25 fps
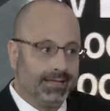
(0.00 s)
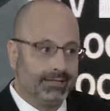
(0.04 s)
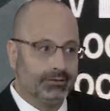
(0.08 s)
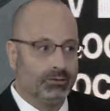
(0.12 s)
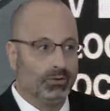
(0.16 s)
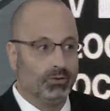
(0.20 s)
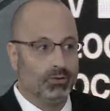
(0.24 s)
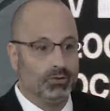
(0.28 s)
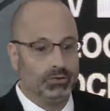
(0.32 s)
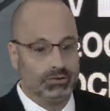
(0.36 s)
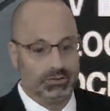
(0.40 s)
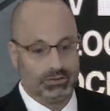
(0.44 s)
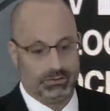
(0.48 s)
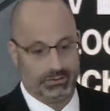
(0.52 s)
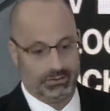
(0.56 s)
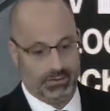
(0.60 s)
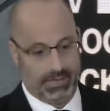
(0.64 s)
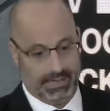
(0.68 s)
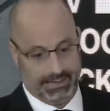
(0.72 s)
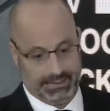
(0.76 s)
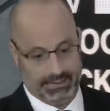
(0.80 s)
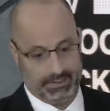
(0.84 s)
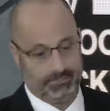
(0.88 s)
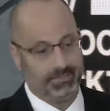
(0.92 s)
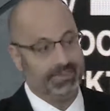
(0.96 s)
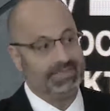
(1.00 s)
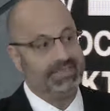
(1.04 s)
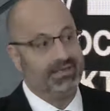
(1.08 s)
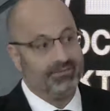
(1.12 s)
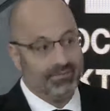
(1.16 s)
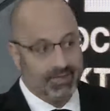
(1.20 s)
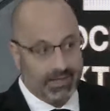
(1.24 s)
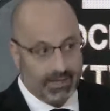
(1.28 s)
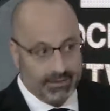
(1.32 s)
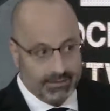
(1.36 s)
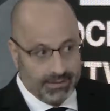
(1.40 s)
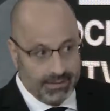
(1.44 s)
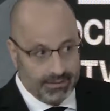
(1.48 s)
you look at
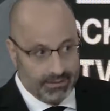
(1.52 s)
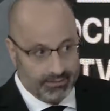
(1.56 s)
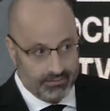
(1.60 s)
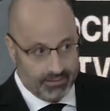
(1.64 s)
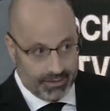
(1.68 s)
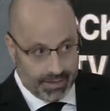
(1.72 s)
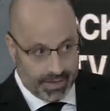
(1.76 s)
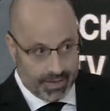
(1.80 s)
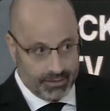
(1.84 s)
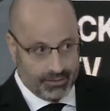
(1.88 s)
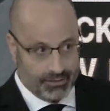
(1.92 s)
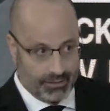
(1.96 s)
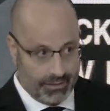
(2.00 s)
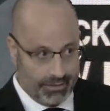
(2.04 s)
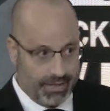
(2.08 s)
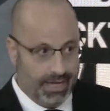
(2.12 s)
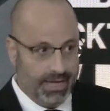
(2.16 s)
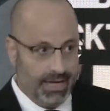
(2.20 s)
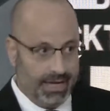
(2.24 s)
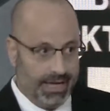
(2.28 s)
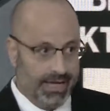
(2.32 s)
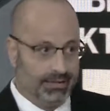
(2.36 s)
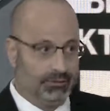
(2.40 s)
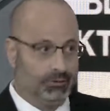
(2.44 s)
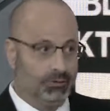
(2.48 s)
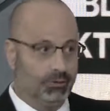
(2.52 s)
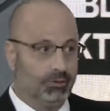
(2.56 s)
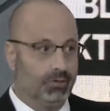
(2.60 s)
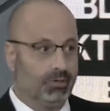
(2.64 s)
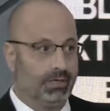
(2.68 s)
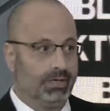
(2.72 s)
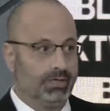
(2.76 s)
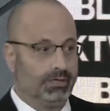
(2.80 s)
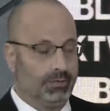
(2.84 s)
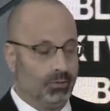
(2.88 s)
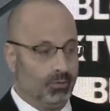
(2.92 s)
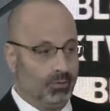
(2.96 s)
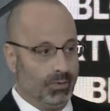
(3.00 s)
specific identification and you look
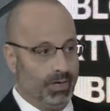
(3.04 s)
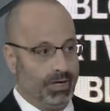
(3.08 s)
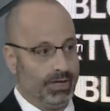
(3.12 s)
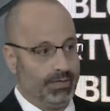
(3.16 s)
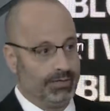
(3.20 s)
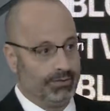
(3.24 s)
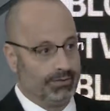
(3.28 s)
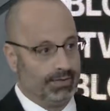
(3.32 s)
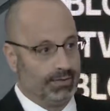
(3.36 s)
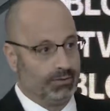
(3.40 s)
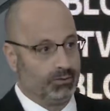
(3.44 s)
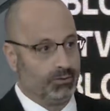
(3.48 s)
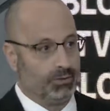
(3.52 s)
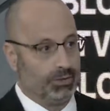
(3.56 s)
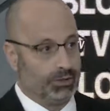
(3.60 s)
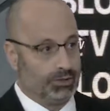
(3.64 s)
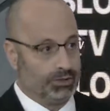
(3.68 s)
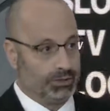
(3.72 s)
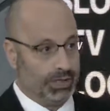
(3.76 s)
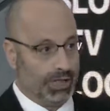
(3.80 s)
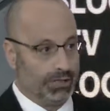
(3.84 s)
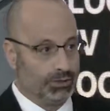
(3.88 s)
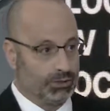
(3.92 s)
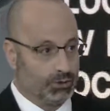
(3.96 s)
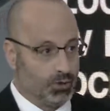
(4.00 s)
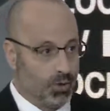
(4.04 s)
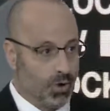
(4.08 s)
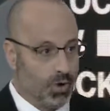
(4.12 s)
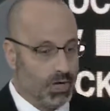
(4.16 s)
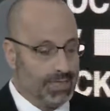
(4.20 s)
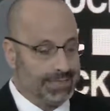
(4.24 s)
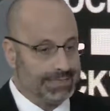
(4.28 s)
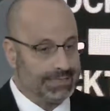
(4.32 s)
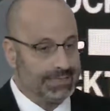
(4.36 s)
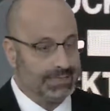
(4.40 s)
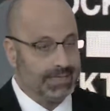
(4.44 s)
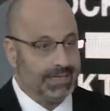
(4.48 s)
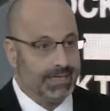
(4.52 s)
at the way that you exchange
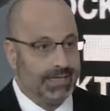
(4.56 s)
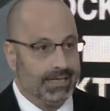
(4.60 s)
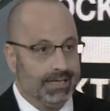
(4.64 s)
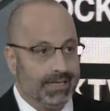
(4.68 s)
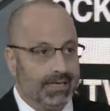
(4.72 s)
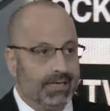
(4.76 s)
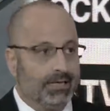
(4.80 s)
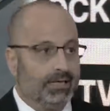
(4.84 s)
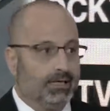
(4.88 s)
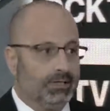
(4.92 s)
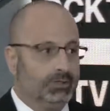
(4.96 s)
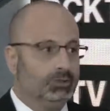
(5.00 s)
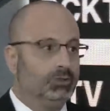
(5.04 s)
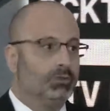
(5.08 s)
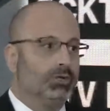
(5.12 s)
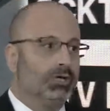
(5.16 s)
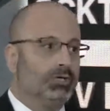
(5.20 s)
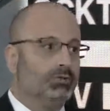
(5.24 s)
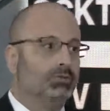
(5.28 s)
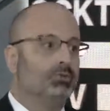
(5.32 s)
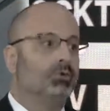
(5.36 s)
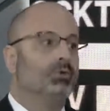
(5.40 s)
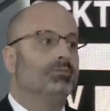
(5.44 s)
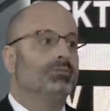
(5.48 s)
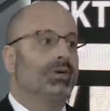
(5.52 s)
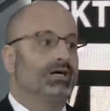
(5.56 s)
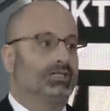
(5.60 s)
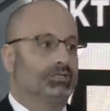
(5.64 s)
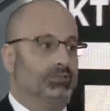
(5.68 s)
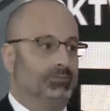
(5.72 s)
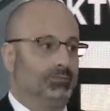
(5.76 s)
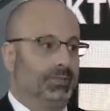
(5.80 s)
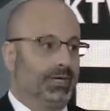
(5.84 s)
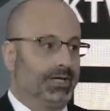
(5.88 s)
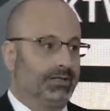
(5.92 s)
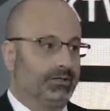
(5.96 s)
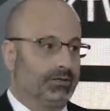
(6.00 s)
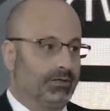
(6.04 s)
coins, you can do much
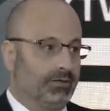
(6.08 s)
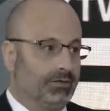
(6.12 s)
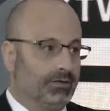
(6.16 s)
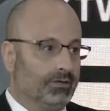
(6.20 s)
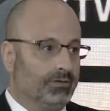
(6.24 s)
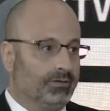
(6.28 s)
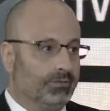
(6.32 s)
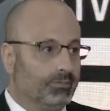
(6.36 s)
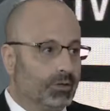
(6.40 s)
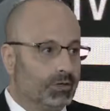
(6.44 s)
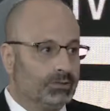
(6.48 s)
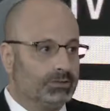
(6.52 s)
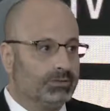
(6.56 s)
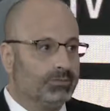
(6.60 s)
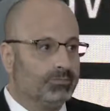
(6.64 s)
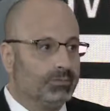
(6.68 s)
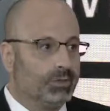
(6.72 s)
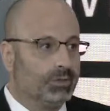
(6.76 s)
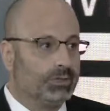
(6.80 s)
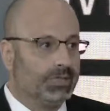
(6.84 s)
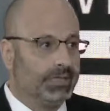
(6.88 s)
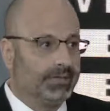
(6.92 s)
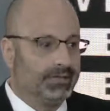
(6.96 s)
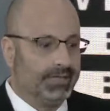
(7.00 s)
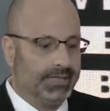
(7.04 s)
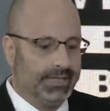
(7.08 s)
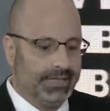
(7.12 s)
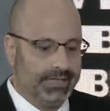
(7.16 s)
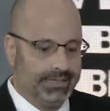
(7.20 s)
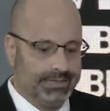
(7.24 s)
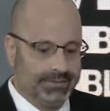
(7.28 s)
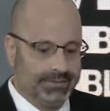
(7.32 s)
better. The most important thing is